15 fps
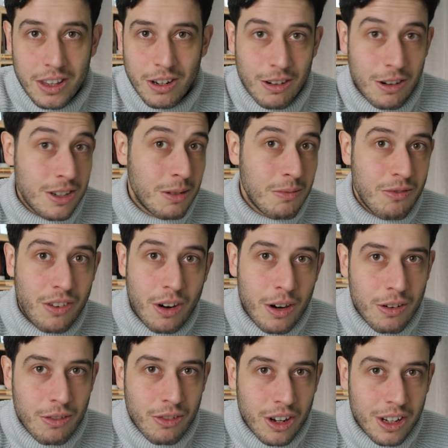There are some
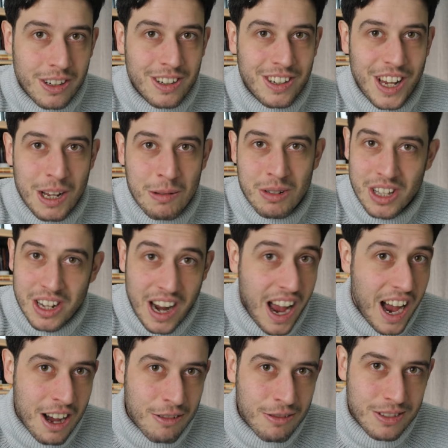very fun games that
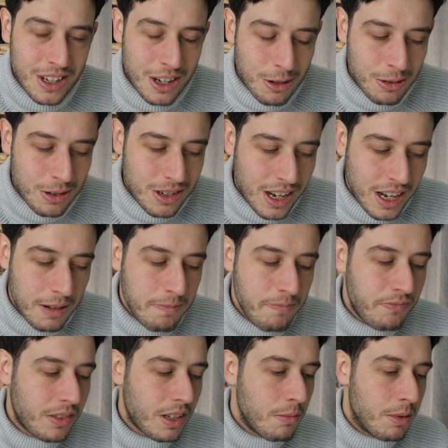have downtime,